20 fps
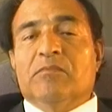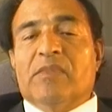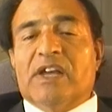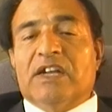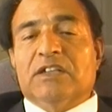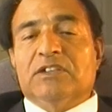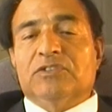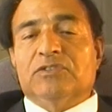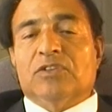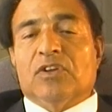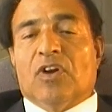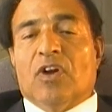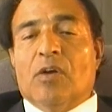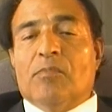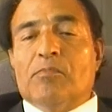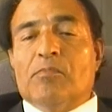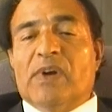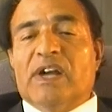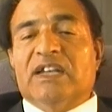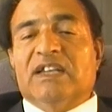the merits
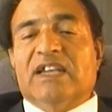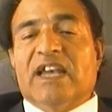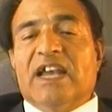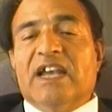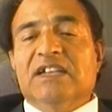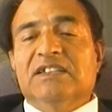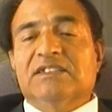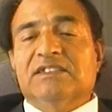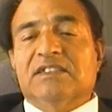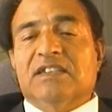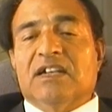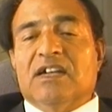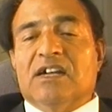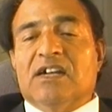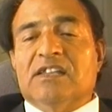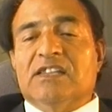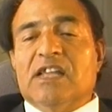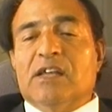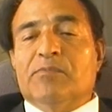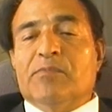of my case,
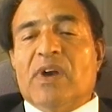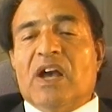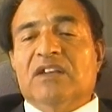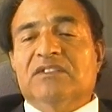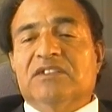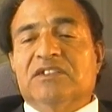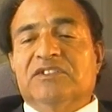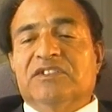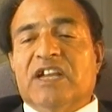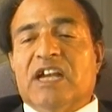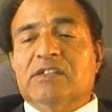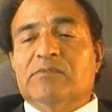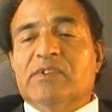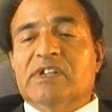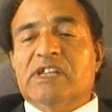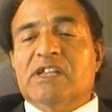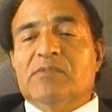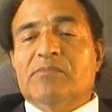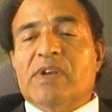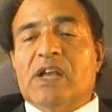they passed the
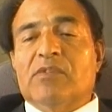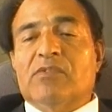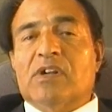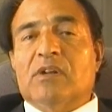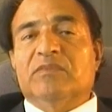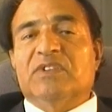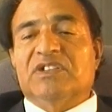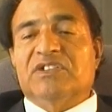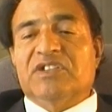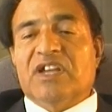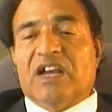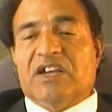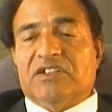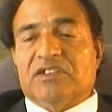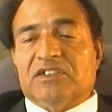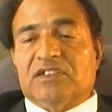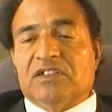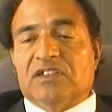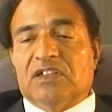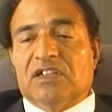judgment in favor of the
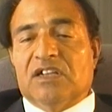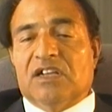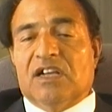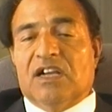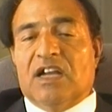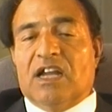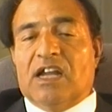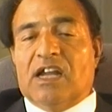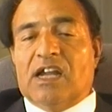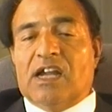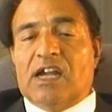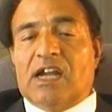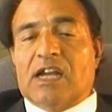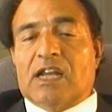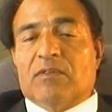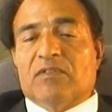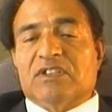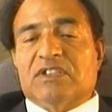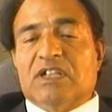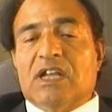judge, and
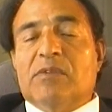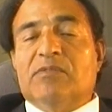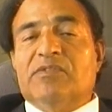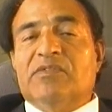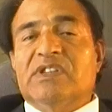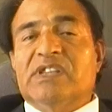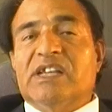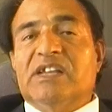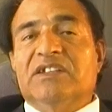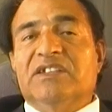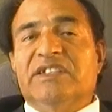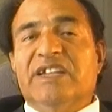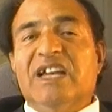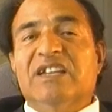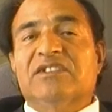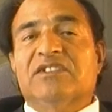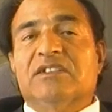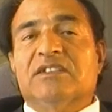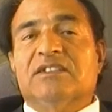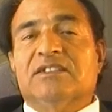I was left with
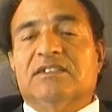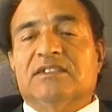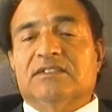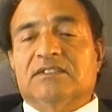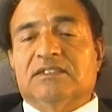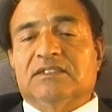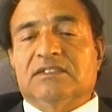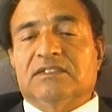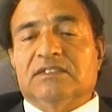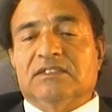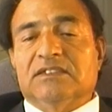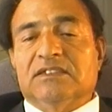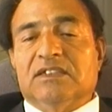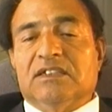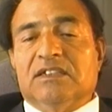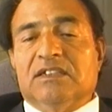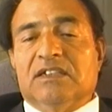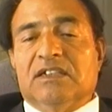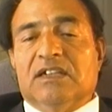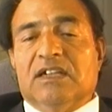injustice.
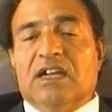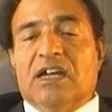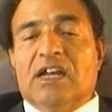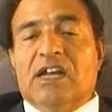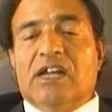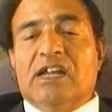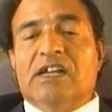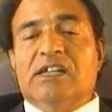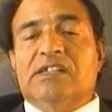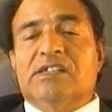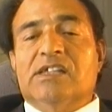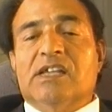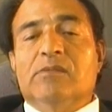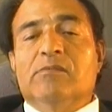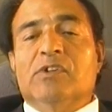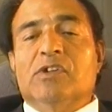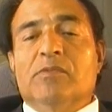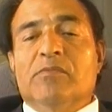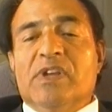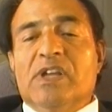It
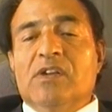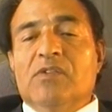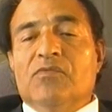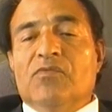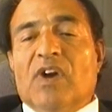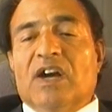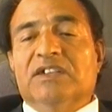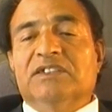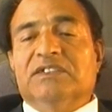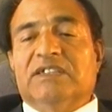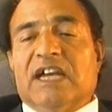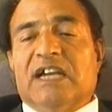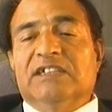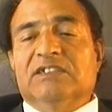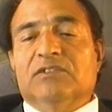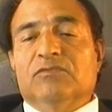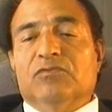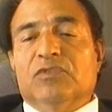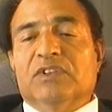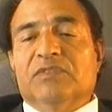seemed to me one
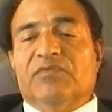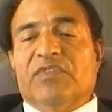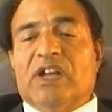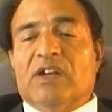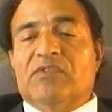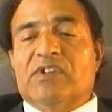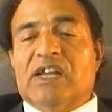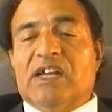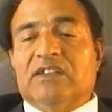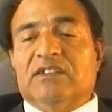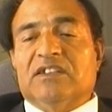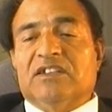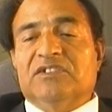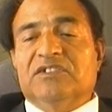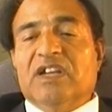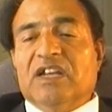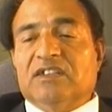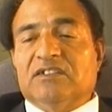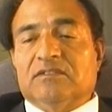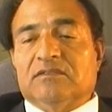judge would favor another
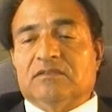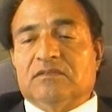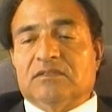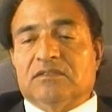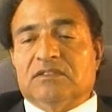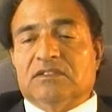judge.